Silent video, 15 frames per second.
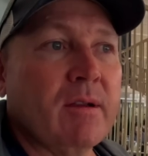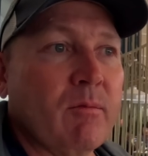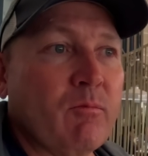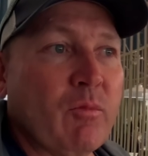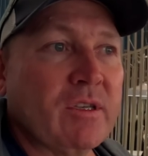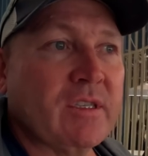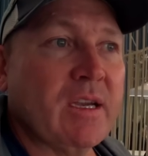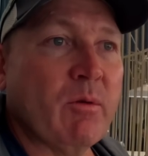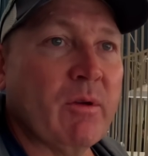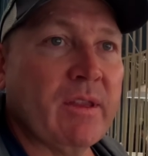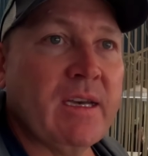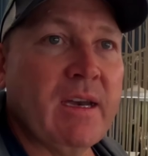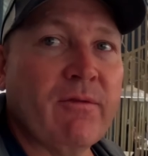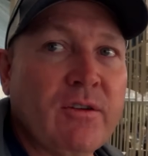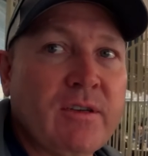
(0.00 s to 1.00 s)
we'll see what
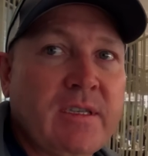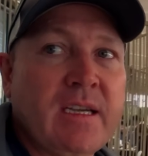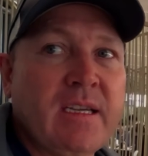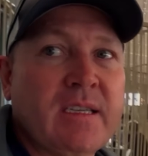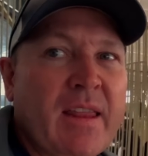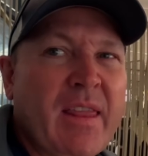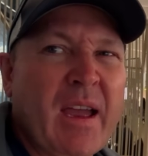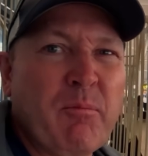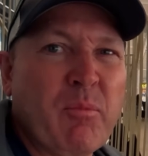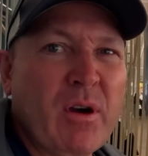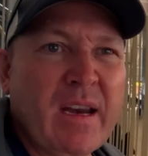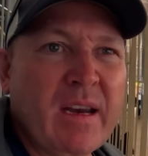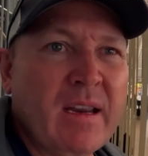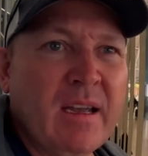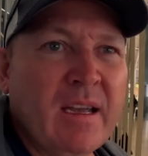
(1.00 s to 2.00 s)
the difference is, and they
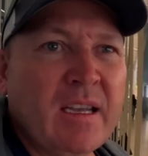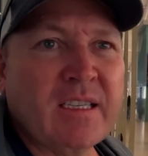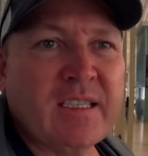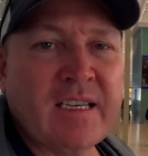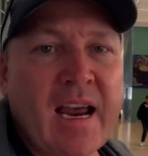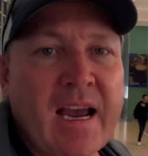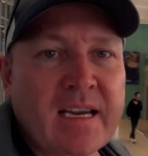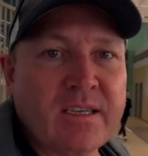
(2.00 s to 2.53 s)
bring snacks